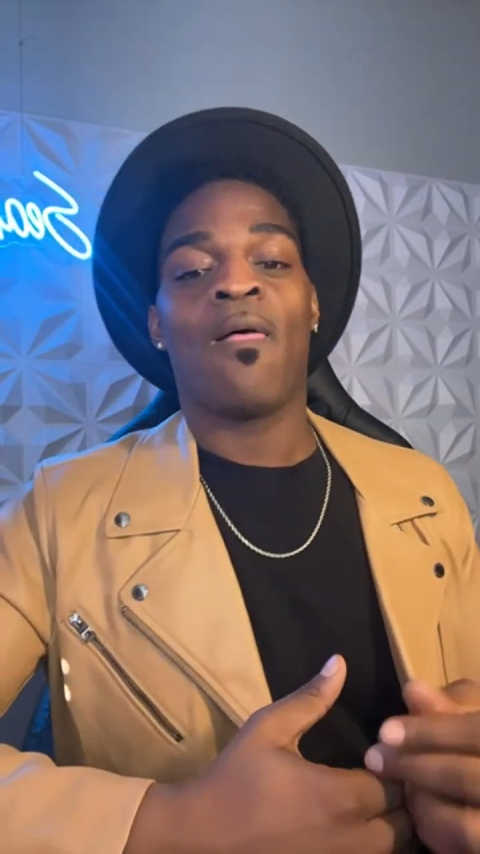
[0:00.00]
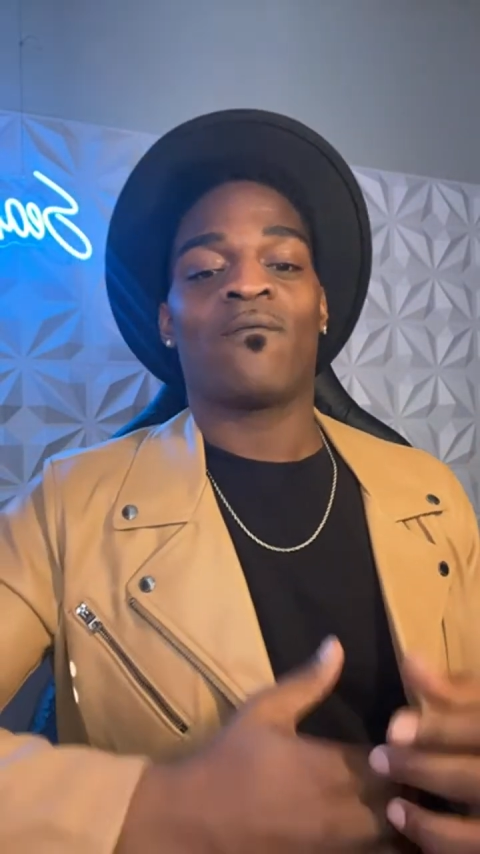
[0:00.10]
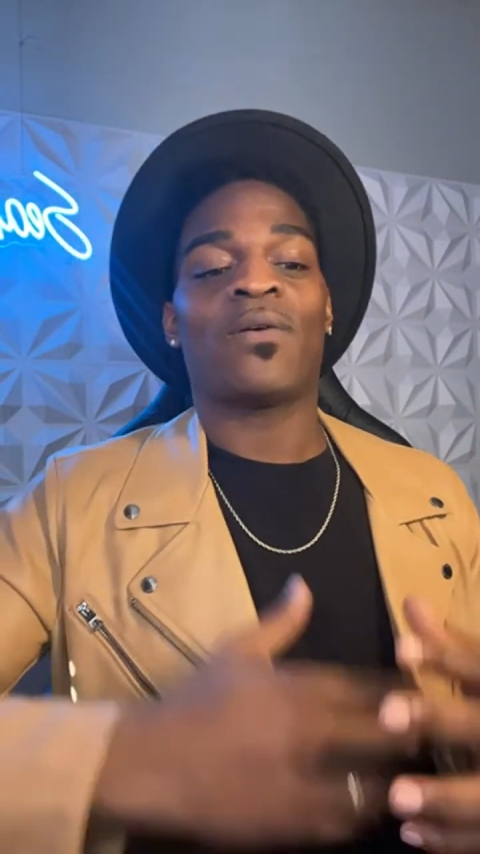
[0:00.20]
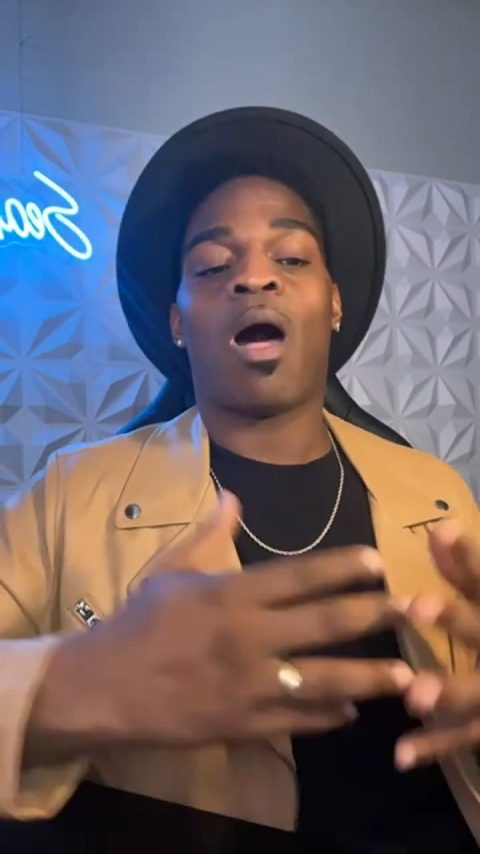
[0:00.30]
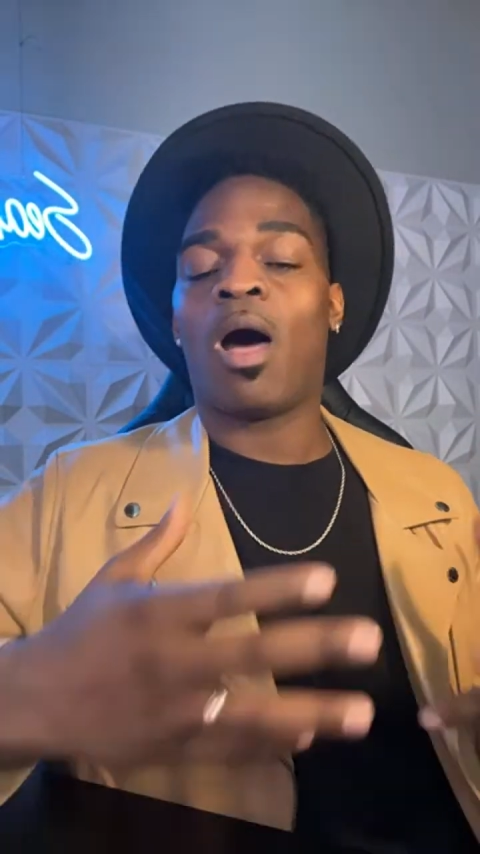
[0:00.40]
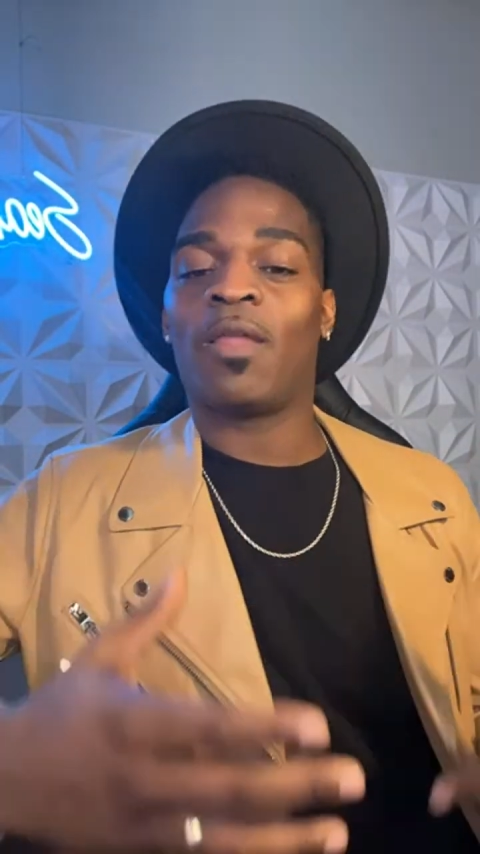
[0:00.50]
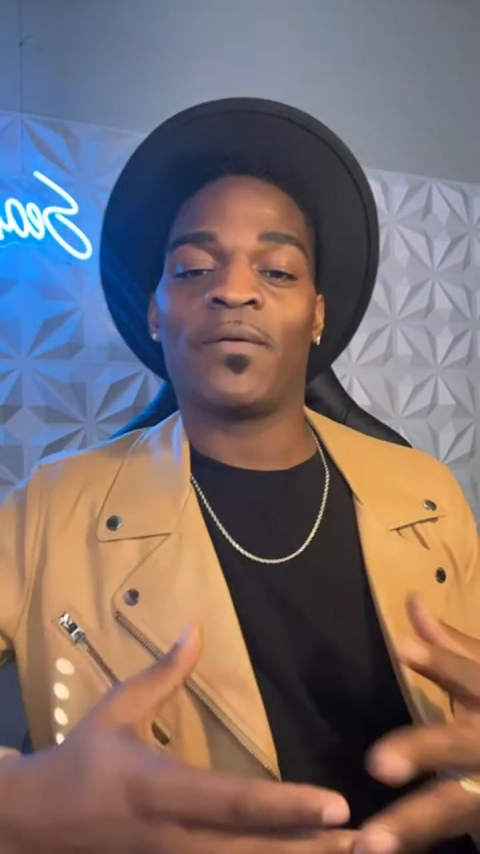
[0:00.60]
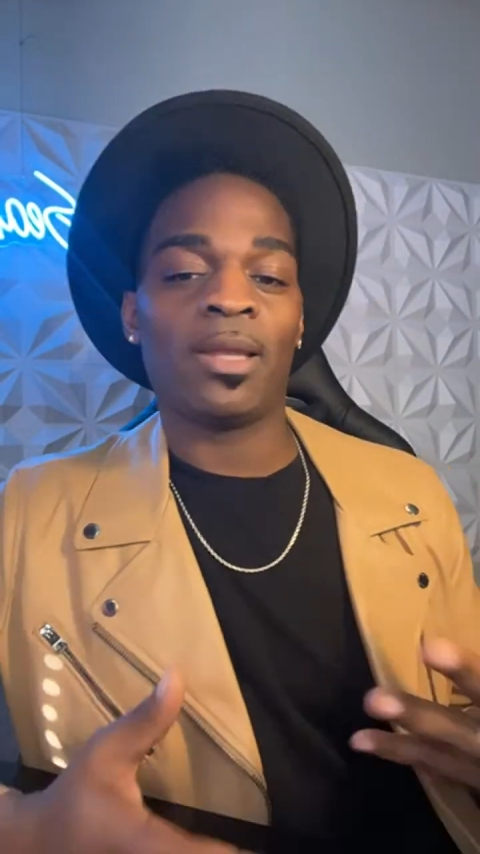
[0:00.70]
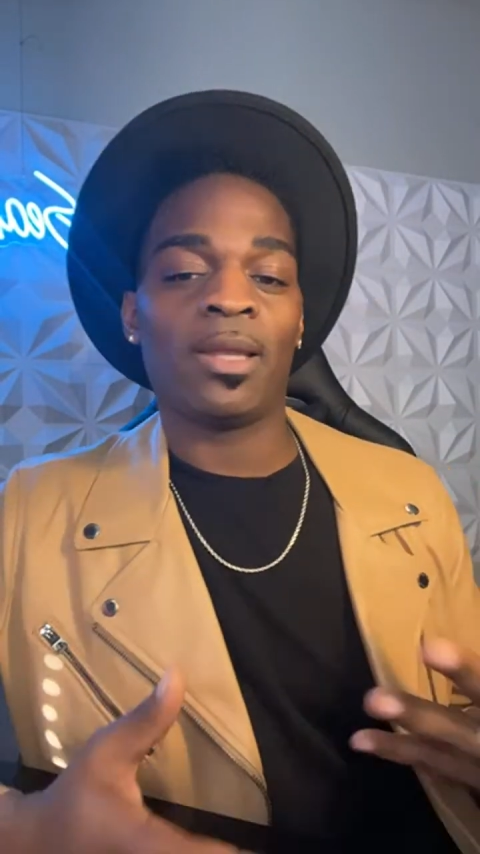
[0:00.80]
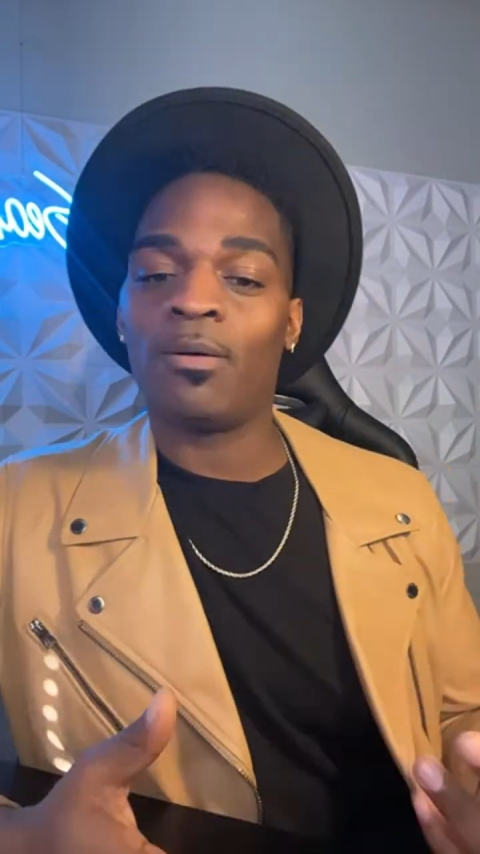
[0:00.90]
for all of
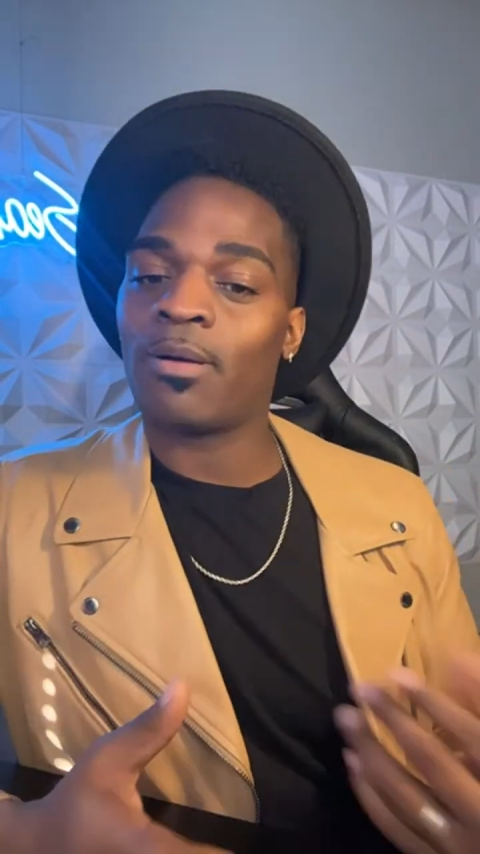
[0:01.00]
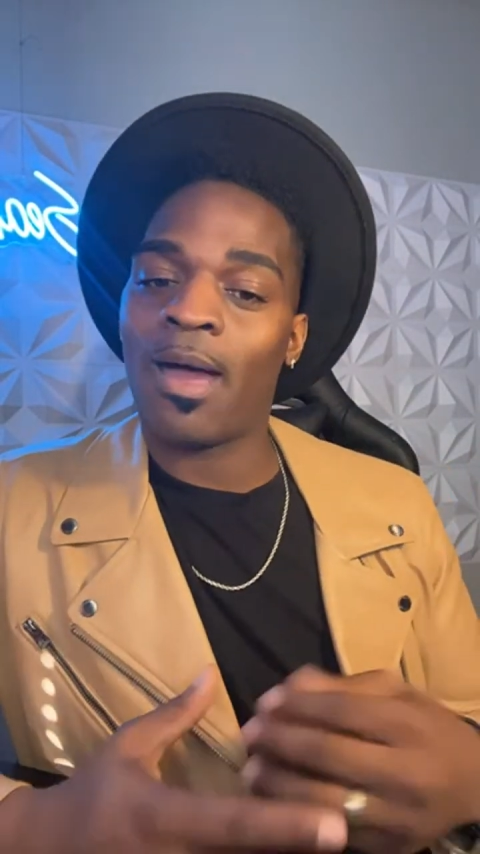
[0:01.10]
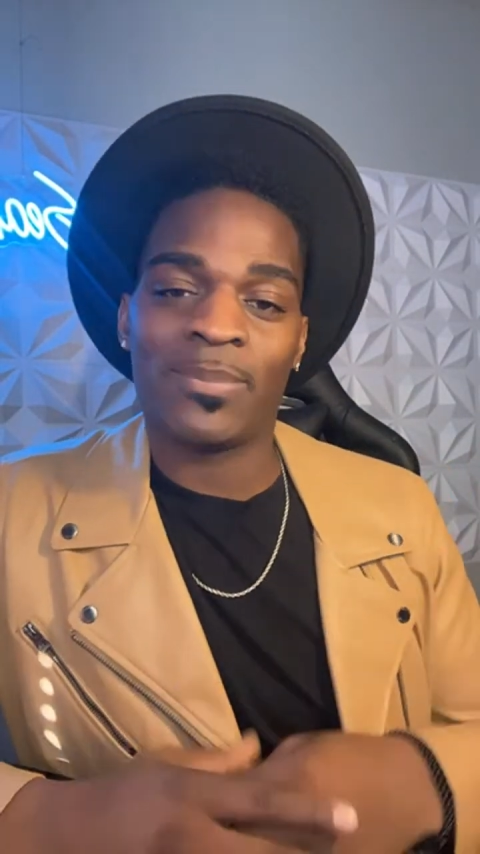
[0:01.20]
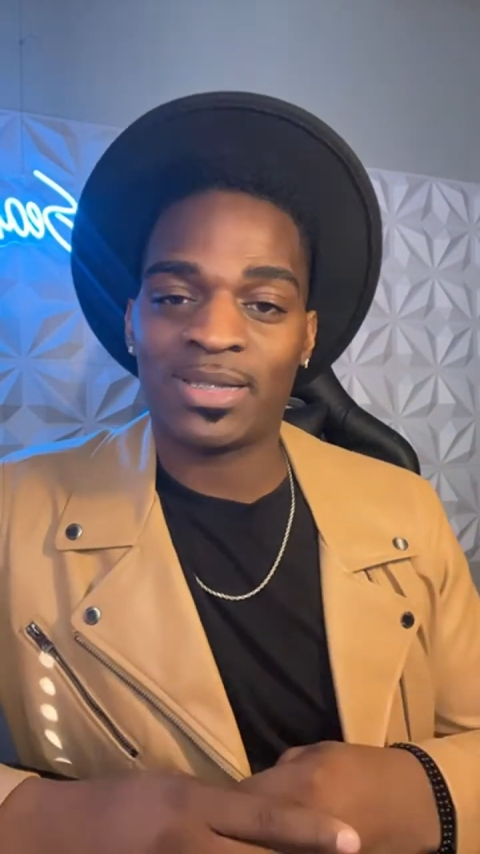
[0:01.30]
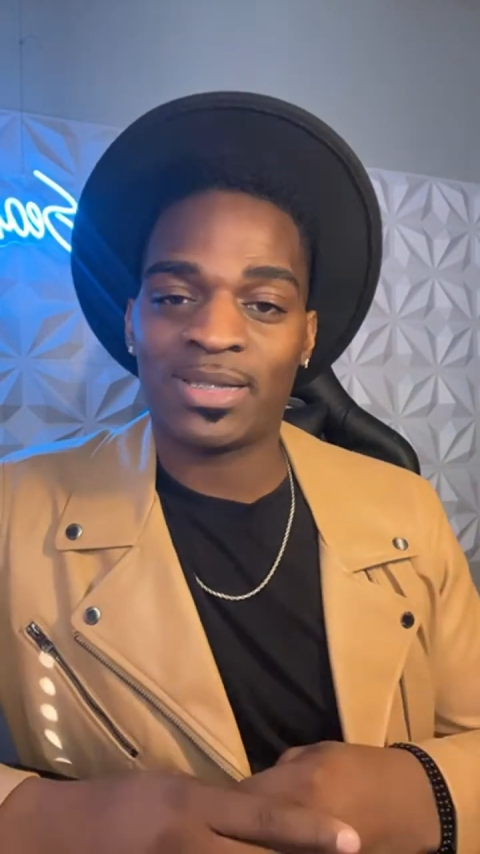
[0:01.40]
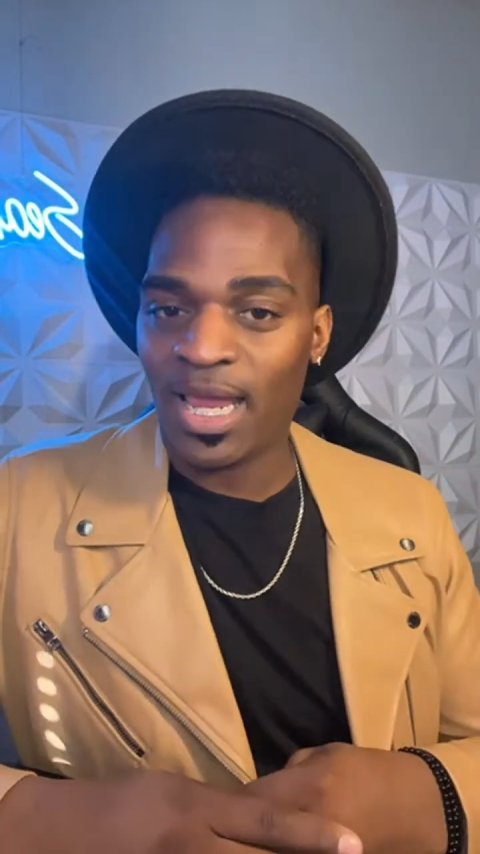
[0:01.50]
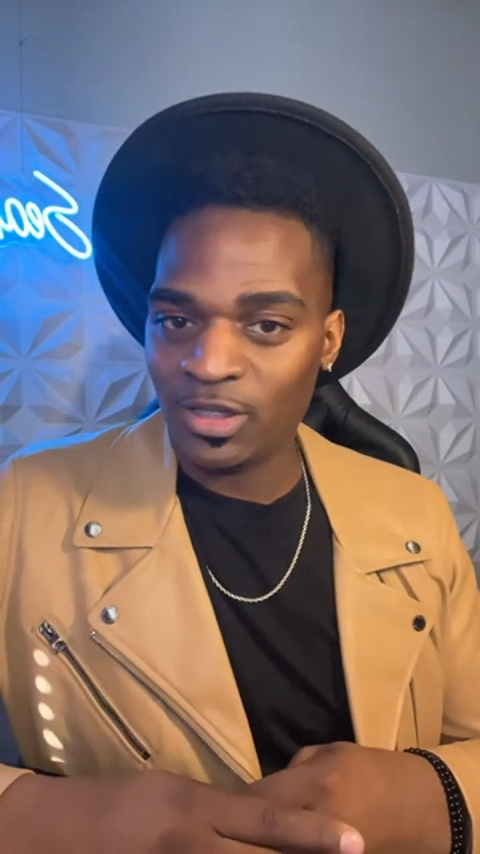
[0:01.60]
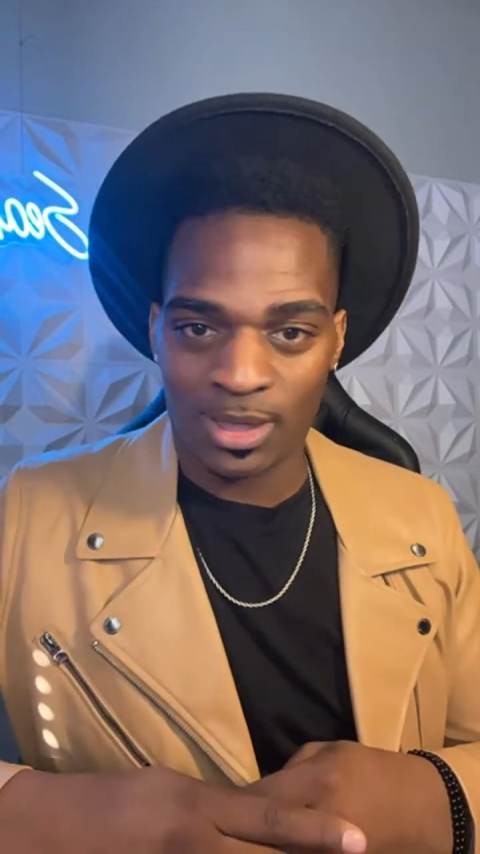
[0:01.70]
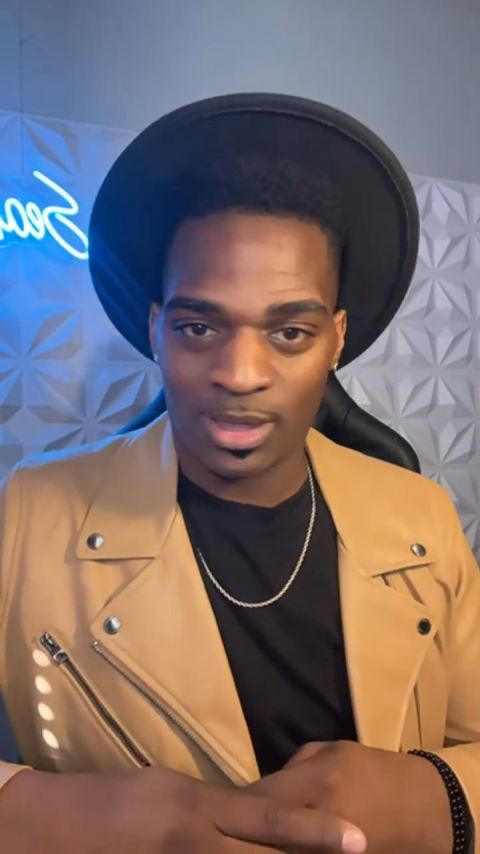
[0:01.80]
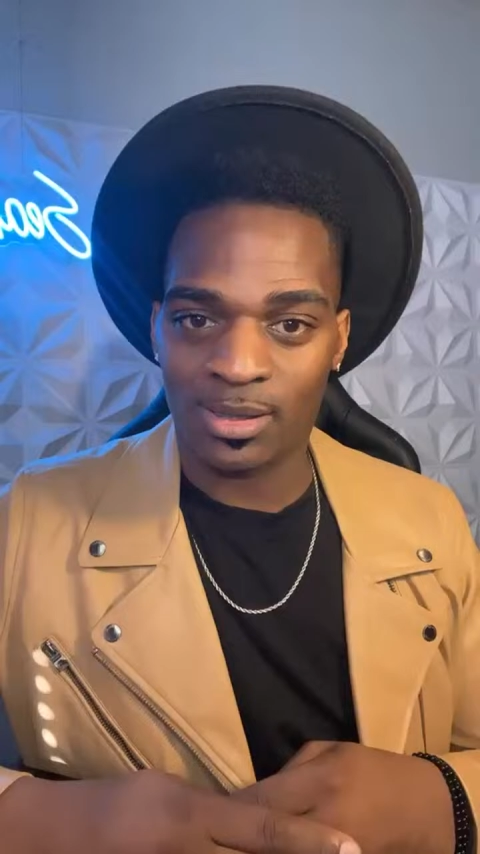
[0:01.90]
her legal
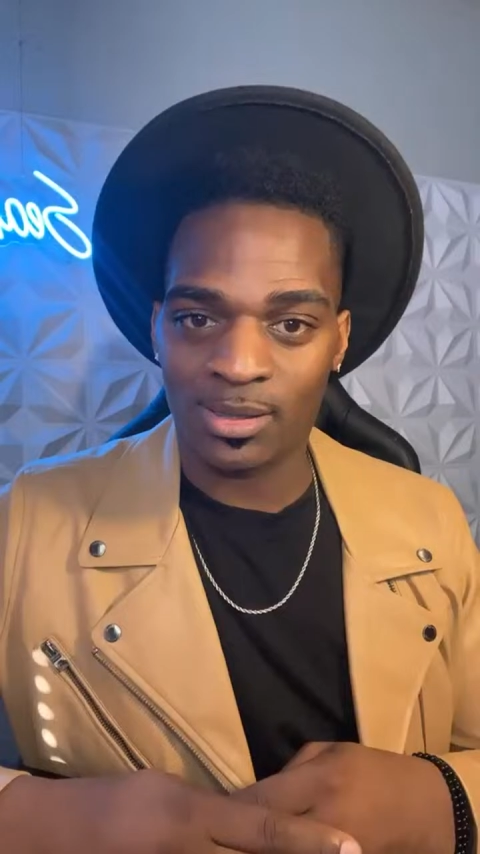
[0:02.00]
compensation.